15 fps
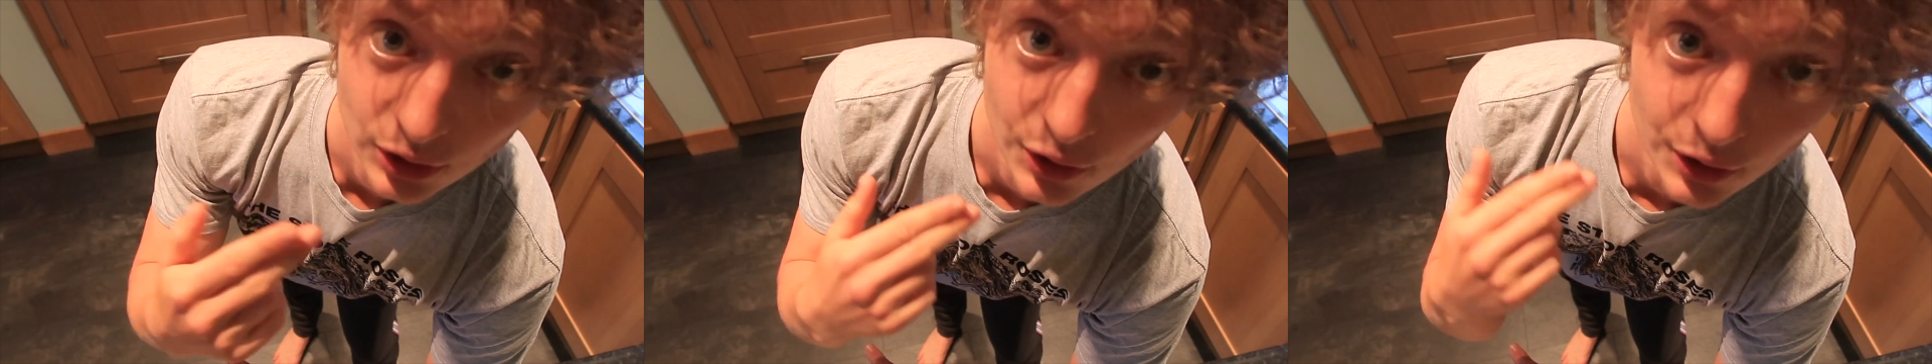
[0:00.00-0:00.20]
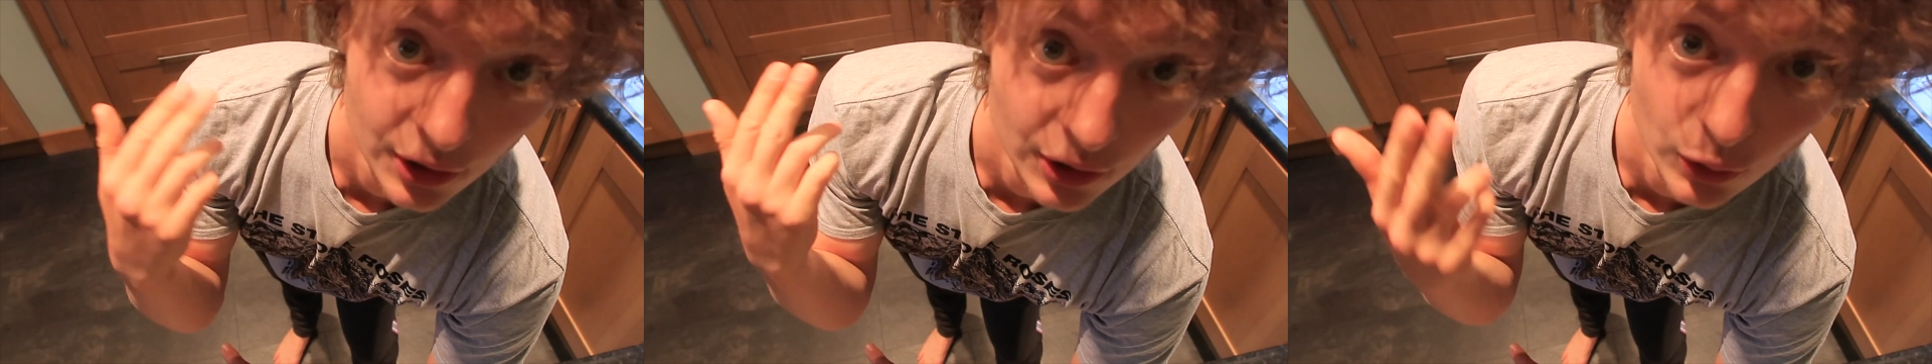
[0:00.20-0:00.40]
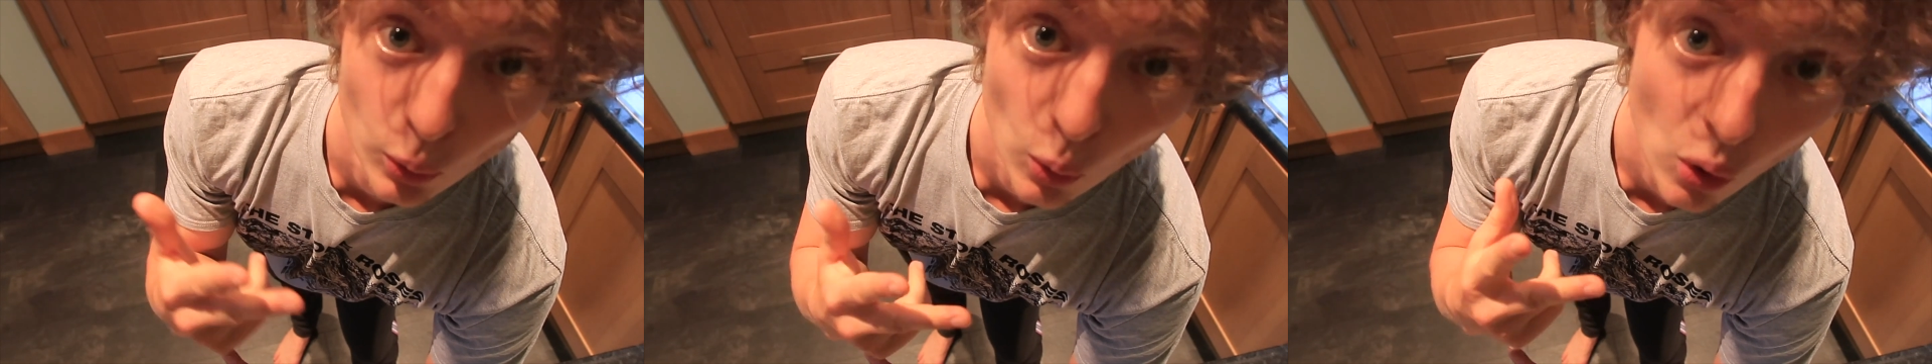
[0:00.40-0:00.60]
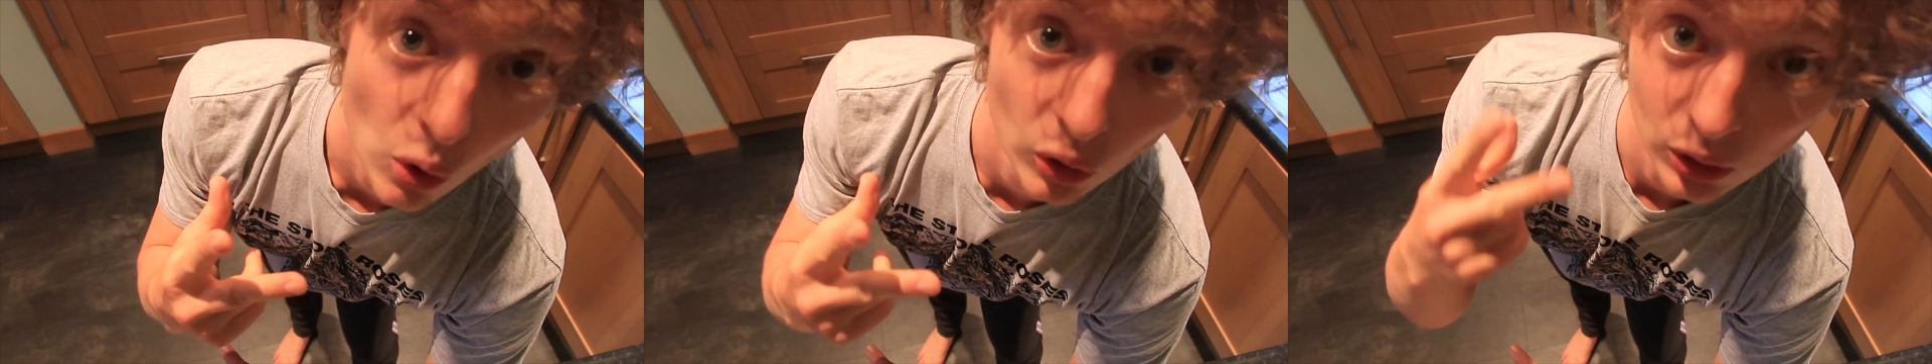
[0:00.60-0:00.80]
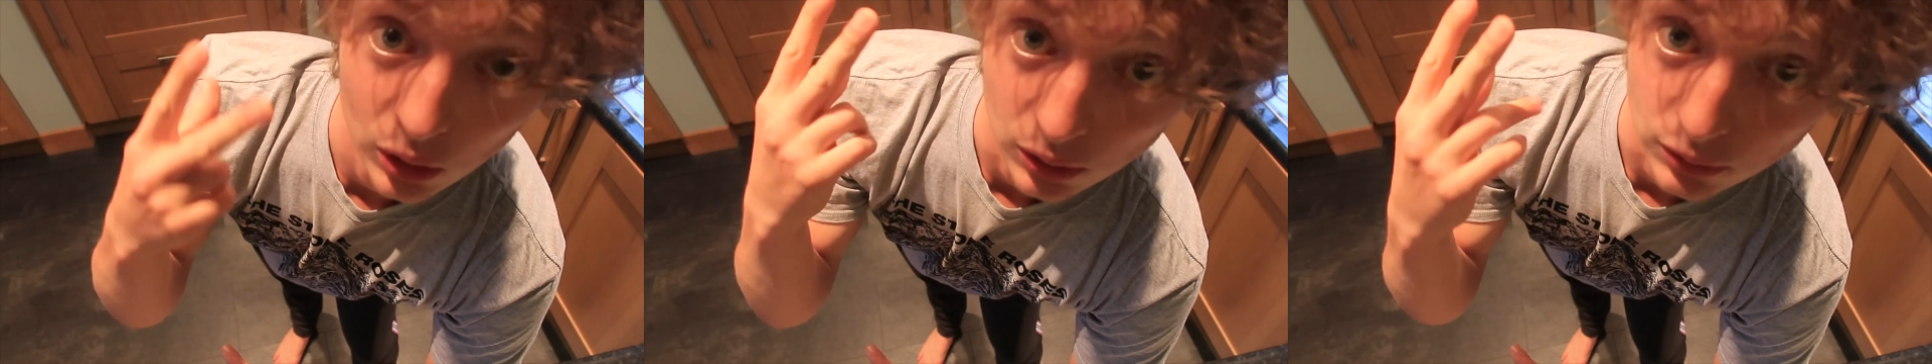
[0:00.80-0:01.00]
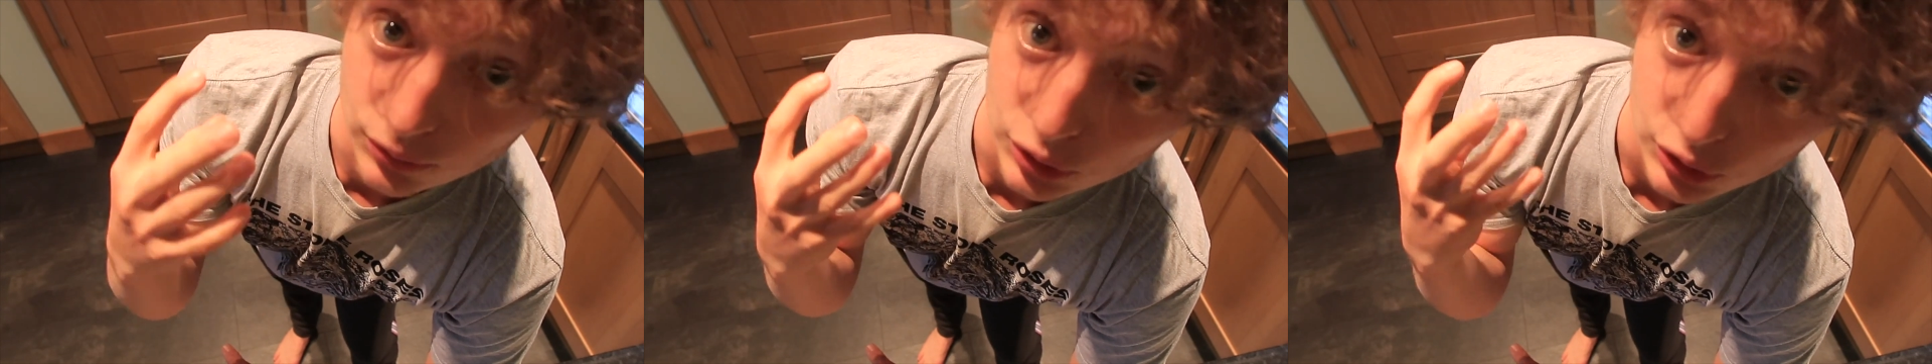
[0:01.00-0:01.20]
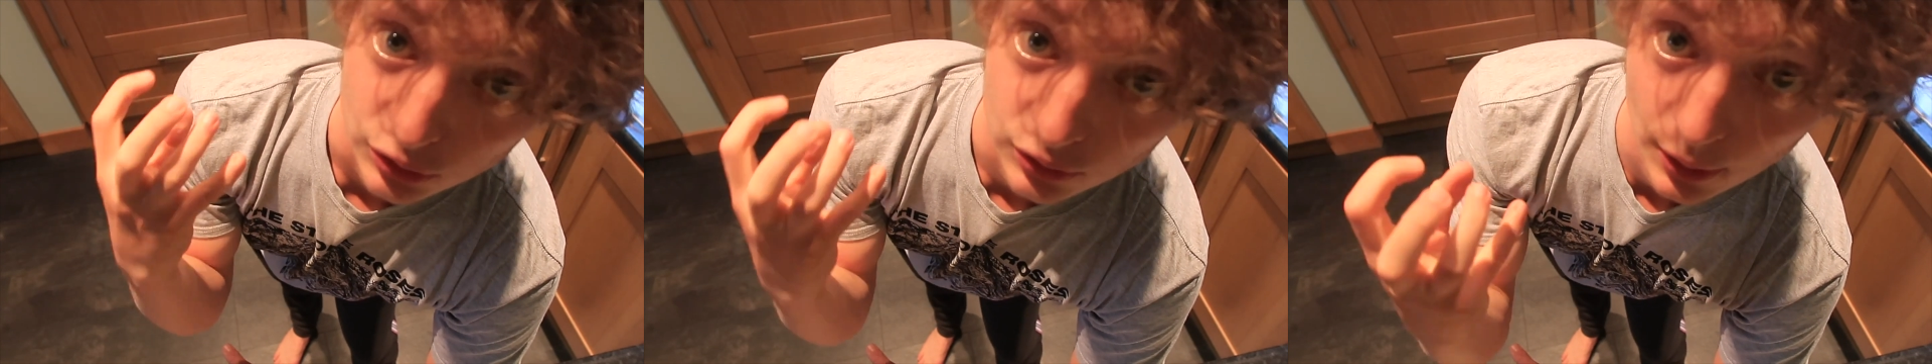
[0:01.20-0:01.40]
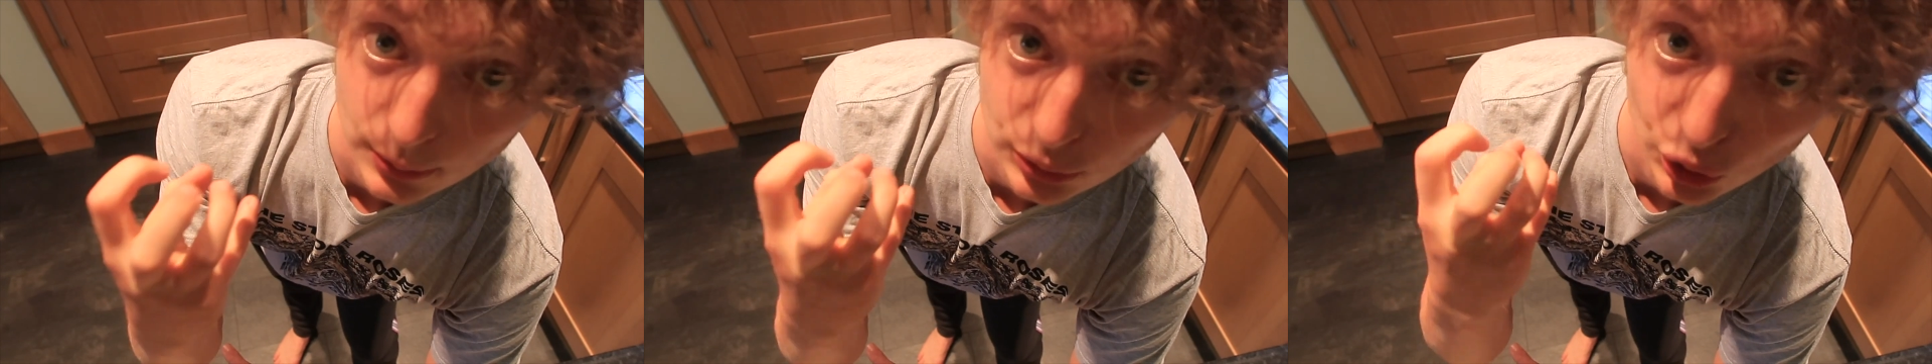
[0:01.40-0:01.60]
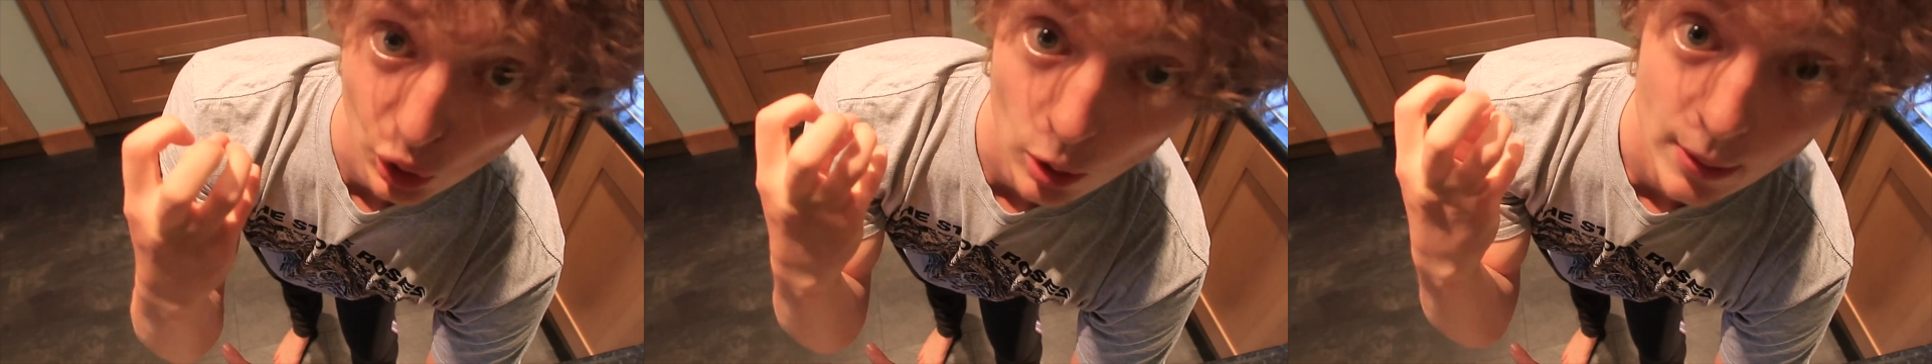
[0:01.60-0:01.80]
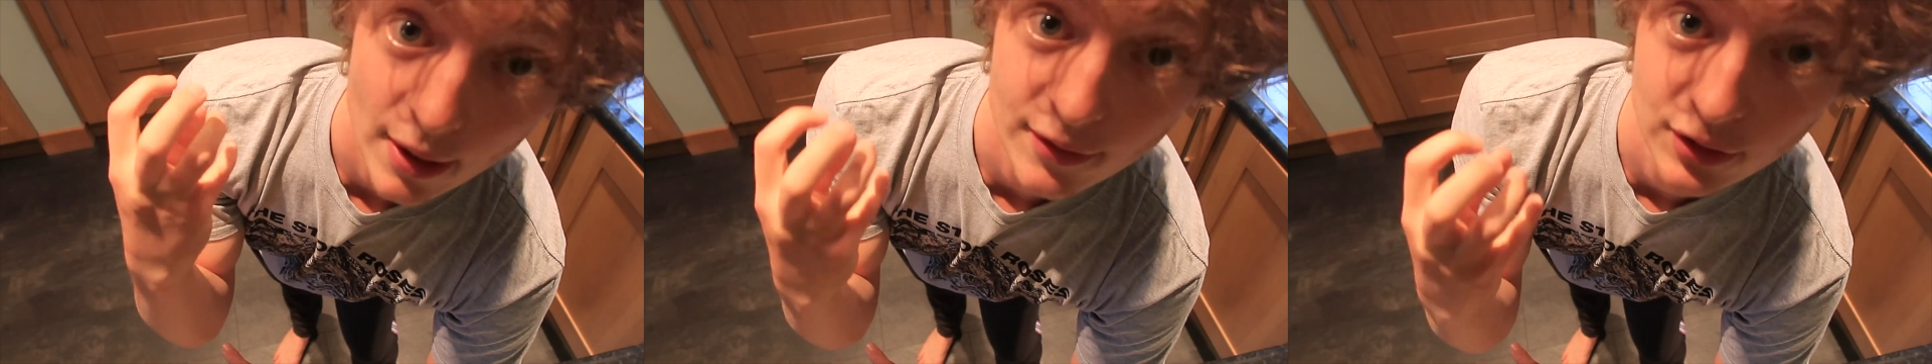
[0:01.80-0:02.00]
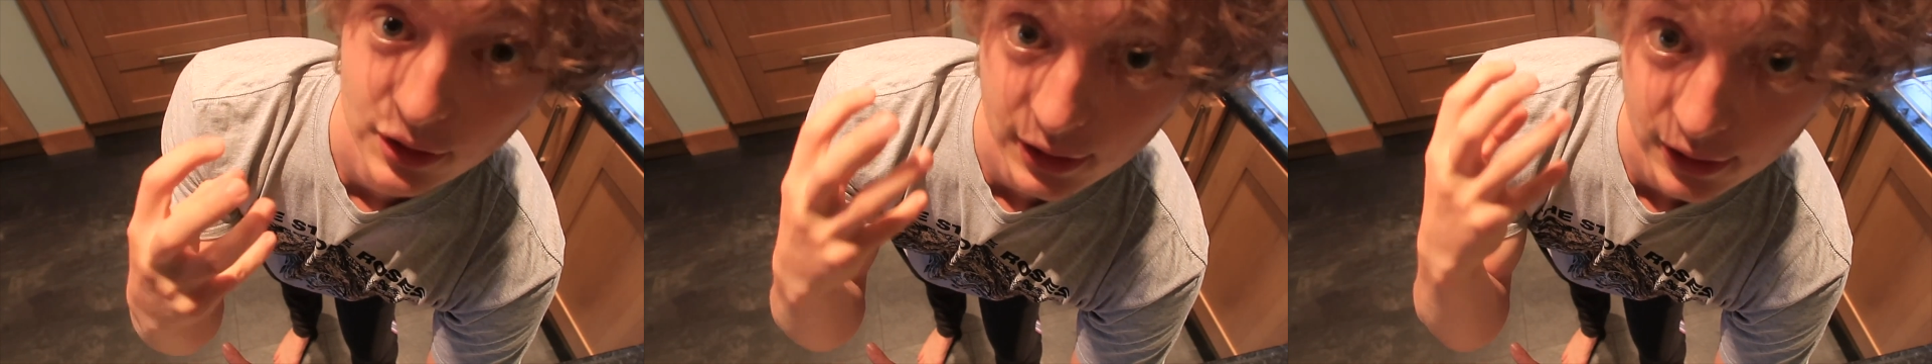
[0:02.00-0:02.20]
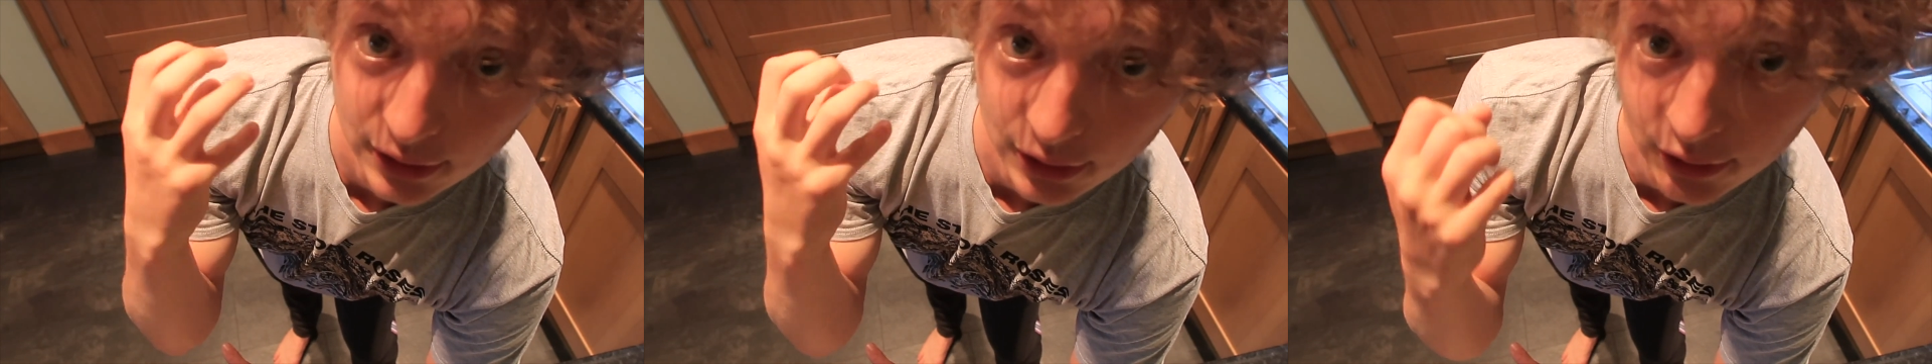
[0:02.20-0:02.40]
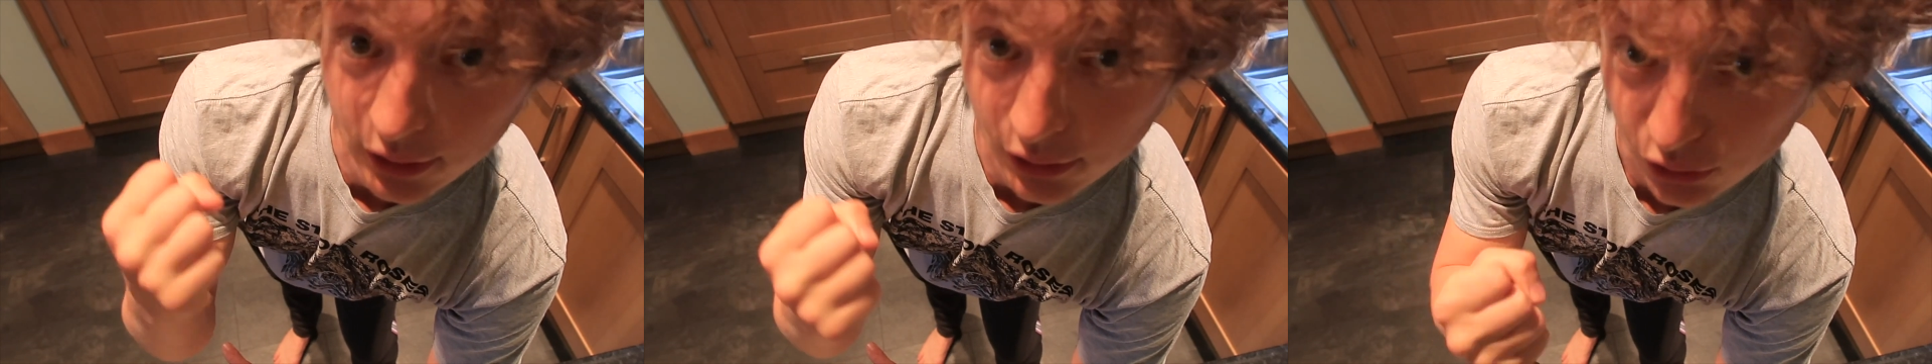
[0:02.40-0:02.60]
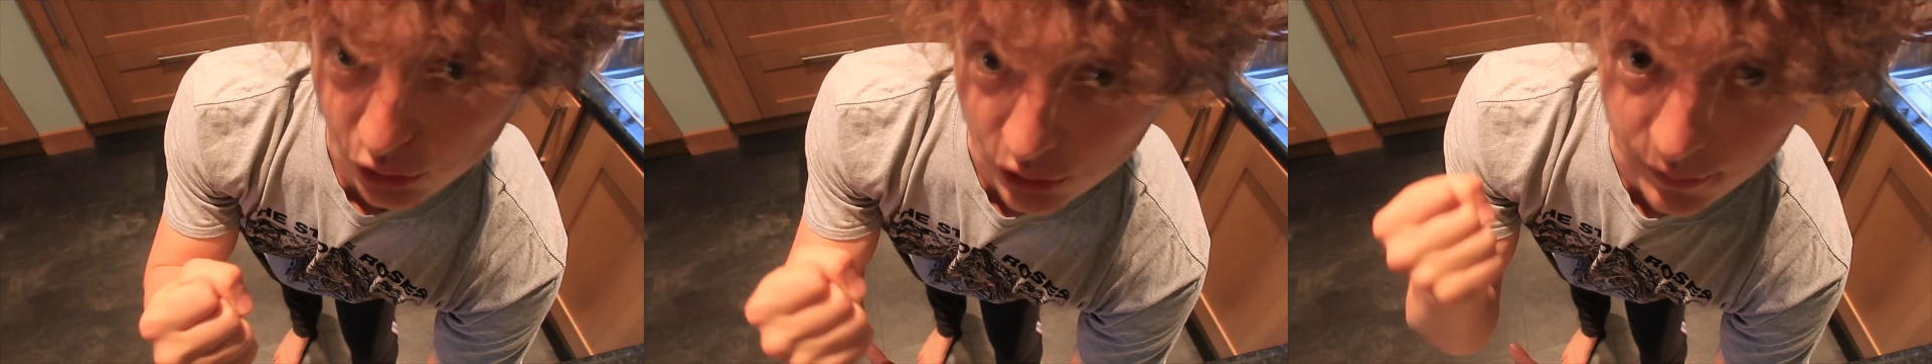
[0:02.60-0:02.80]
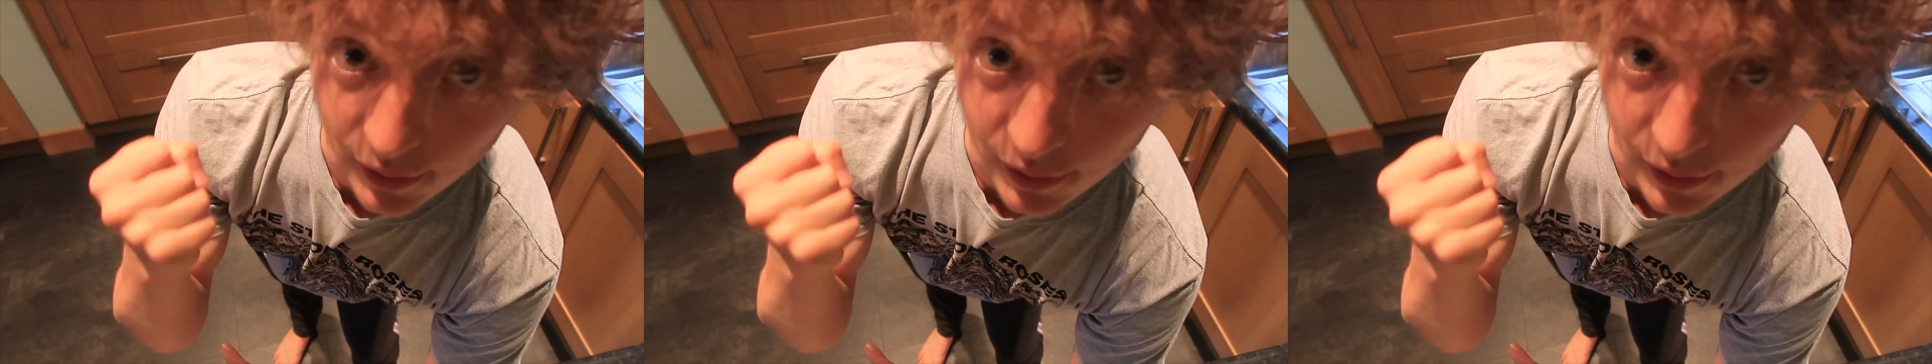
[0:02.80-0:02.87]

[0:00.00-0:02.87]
and the water will just absorb everything and just